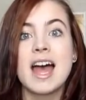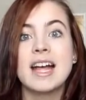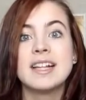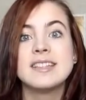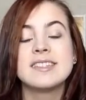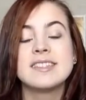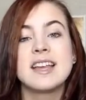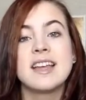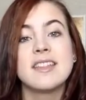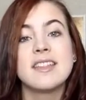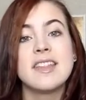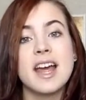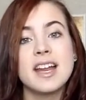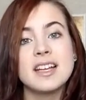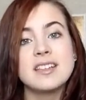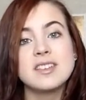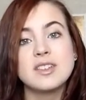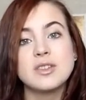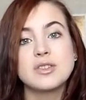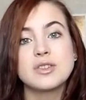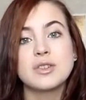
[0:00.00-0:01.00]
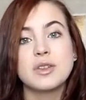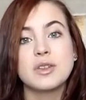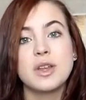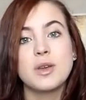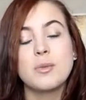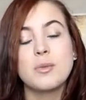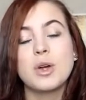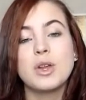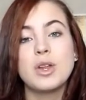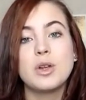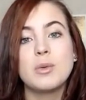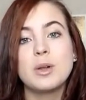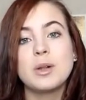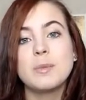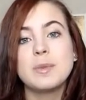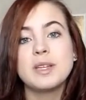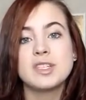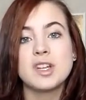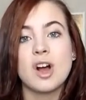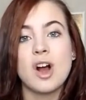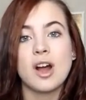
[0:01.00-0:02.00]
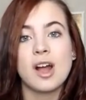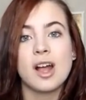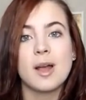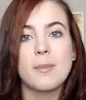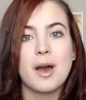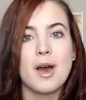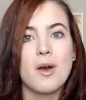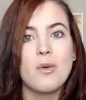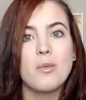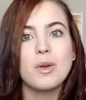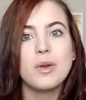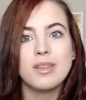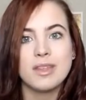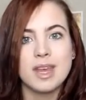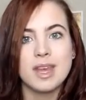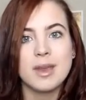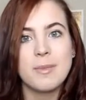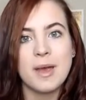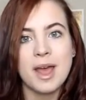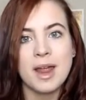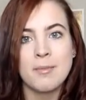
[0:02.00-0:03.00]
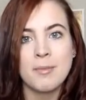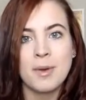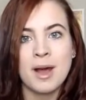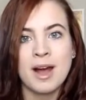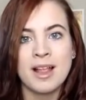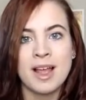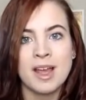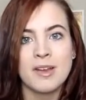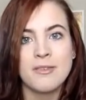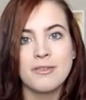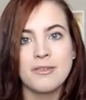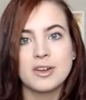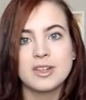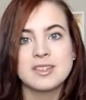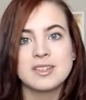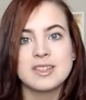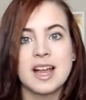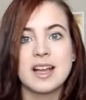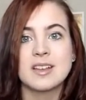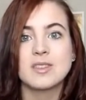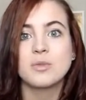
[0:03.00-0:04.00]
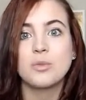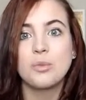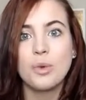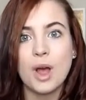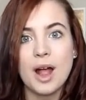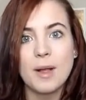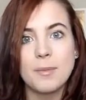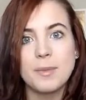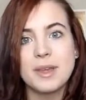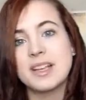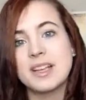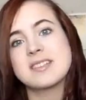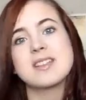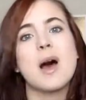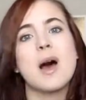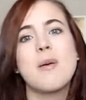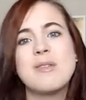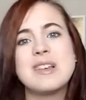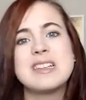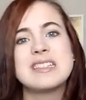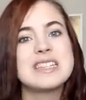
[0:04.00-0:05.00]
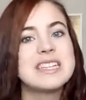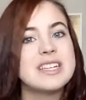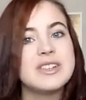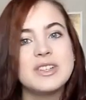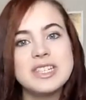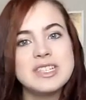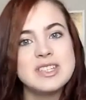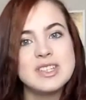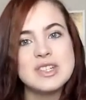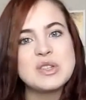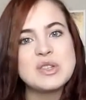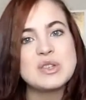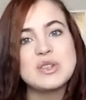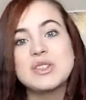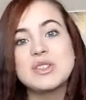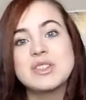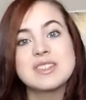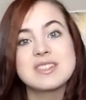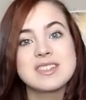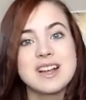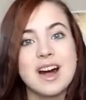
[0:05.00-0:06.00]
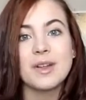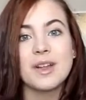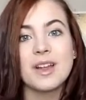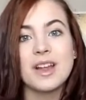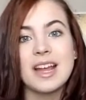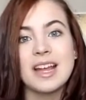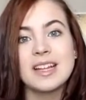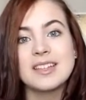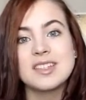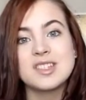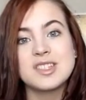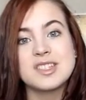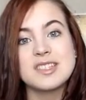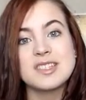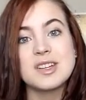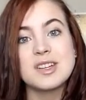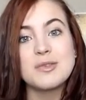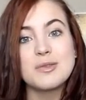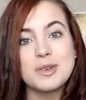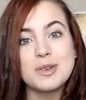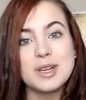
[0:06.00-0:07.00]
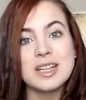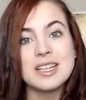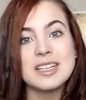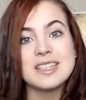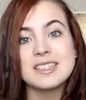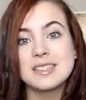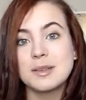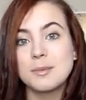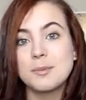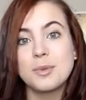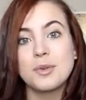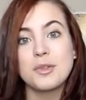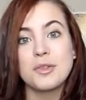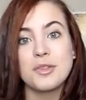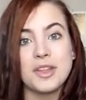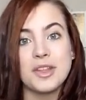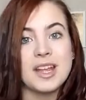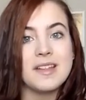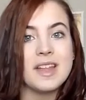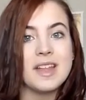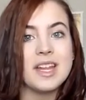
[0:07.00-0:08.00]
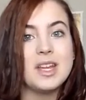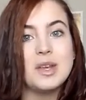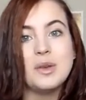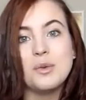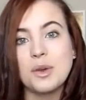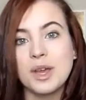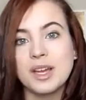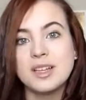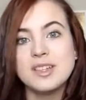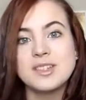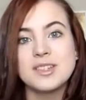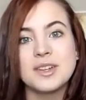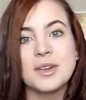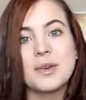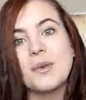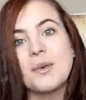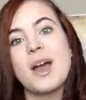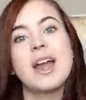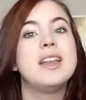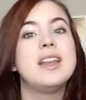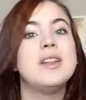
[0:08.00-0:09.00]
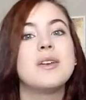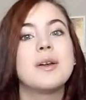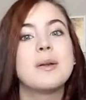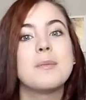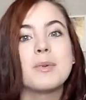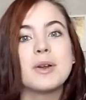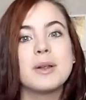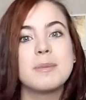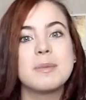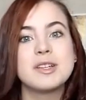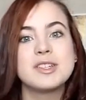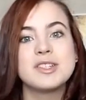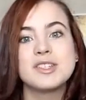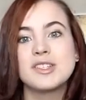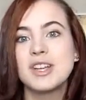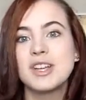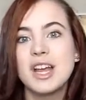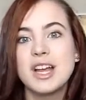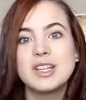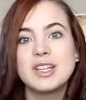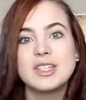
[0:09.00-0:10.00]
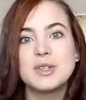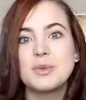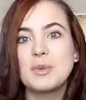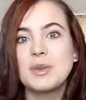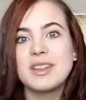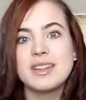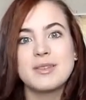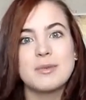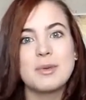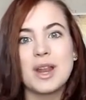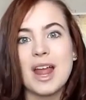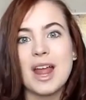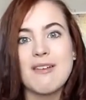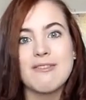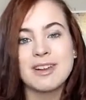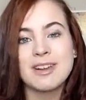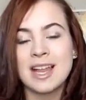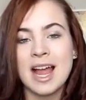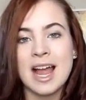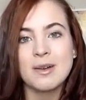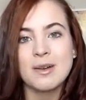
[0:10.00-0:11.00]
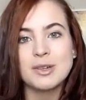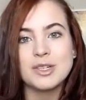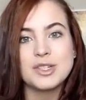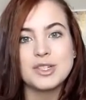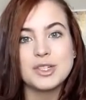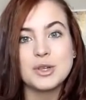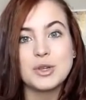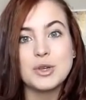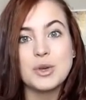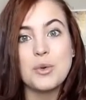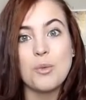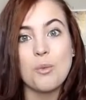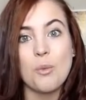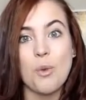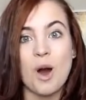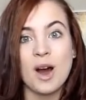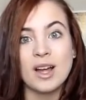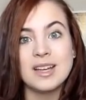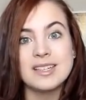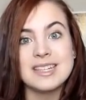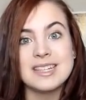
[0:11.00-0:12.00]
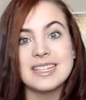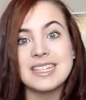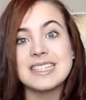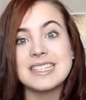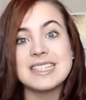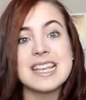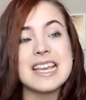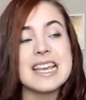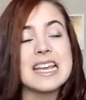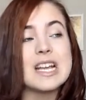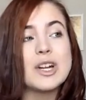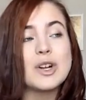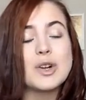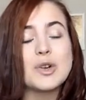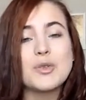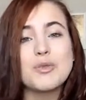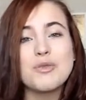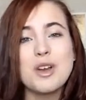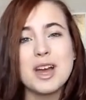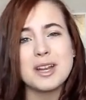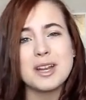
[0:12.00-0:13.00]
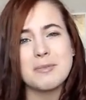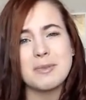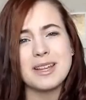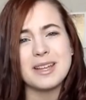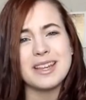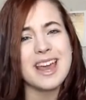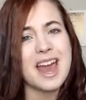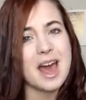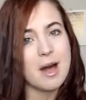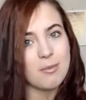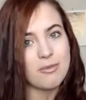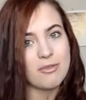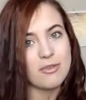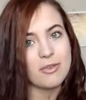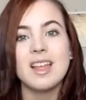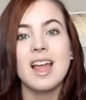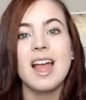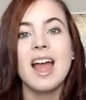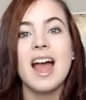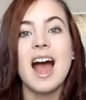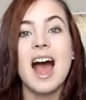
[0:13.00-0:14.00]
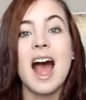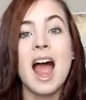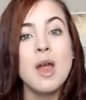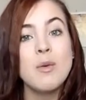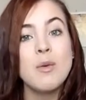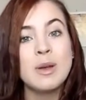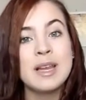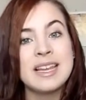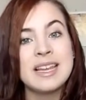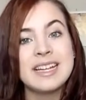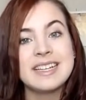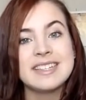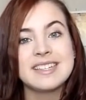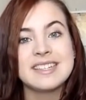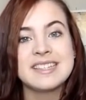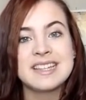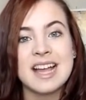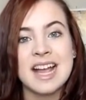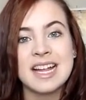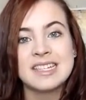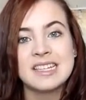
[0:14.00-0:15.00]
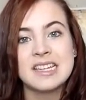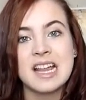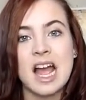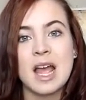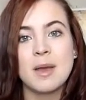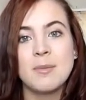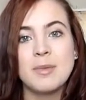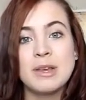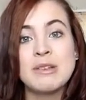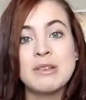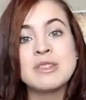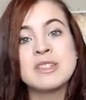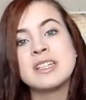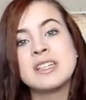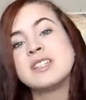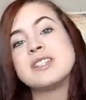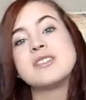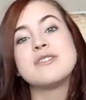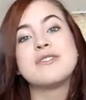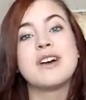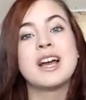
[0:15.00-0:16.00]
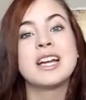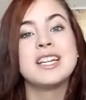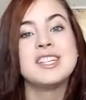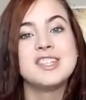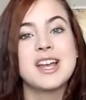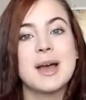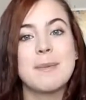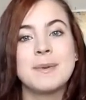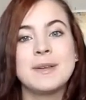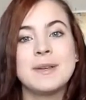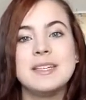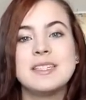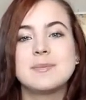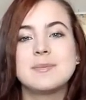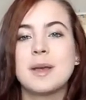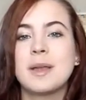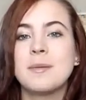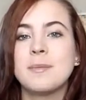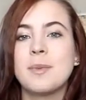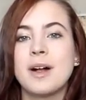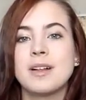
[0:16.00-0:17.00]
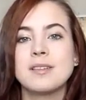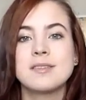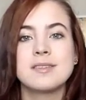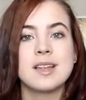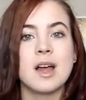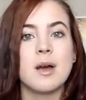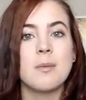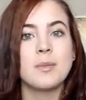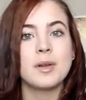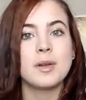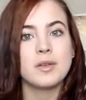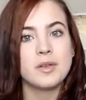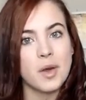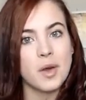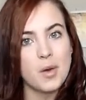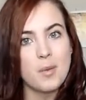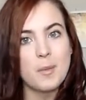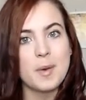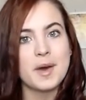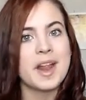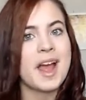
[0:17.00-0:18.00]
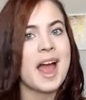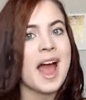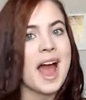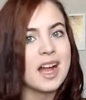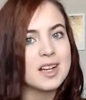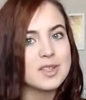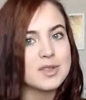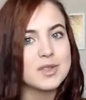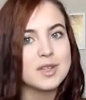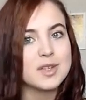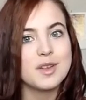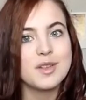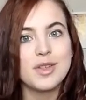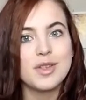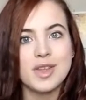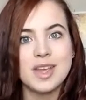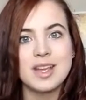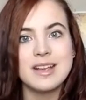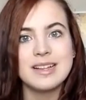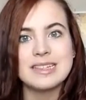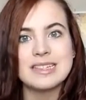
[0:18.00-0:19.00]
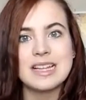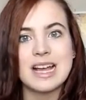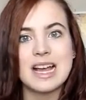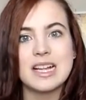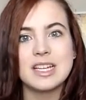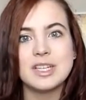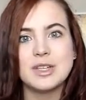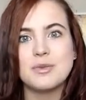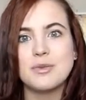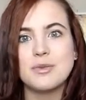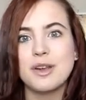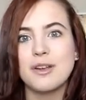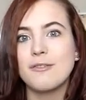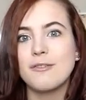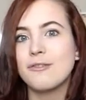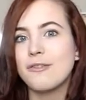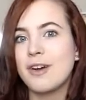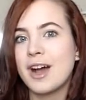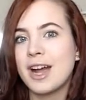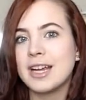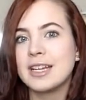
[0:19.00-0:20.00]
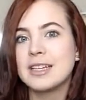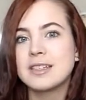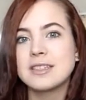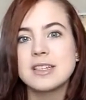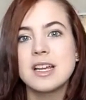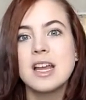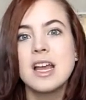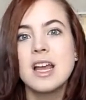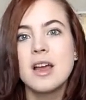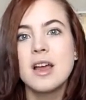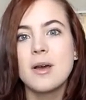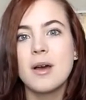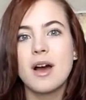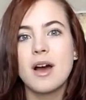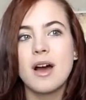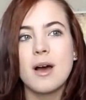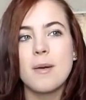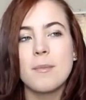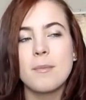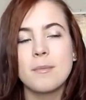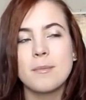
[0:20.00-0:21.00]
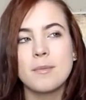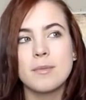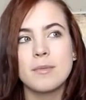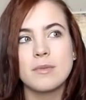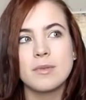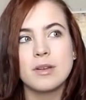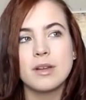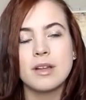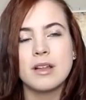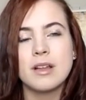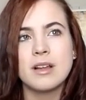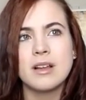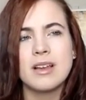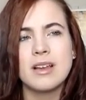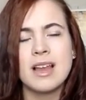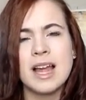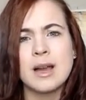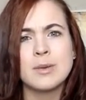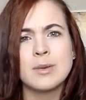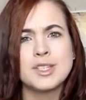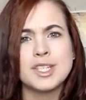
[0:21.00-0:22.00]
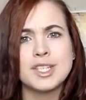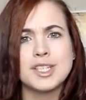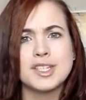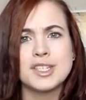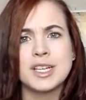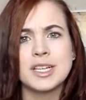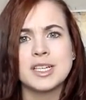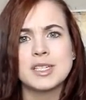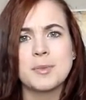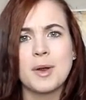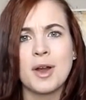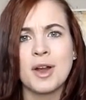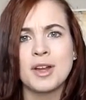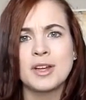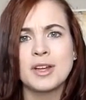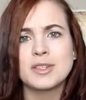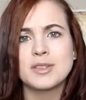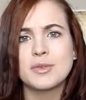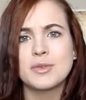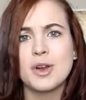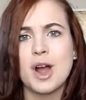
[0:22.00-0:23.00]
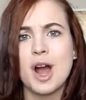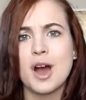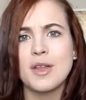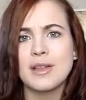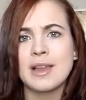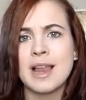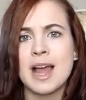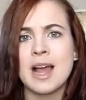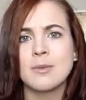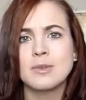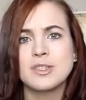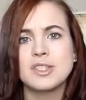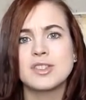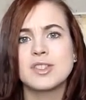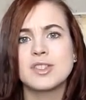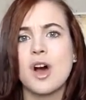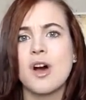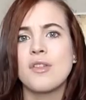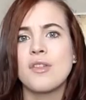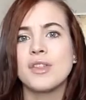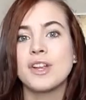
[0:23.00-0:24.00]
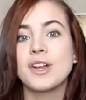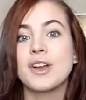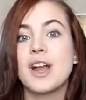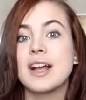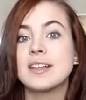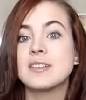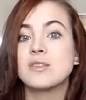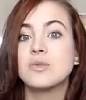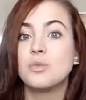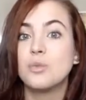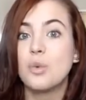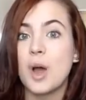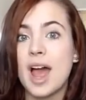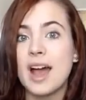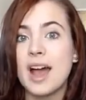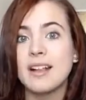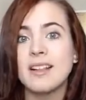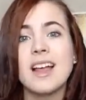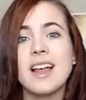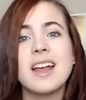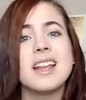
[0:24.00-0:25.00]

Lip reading: And that is usually what you will be talking about with a pen pal at first as well, because obviously you need to introduce yourself. It's just a really simple thing that you can do, and you can pretty much do with whatever language you want, and it's incredibly helpful. I will link the site that I'm using to find Japanese pen pals down below, but I actually think that you can find language exchange partners for other languages on there as well.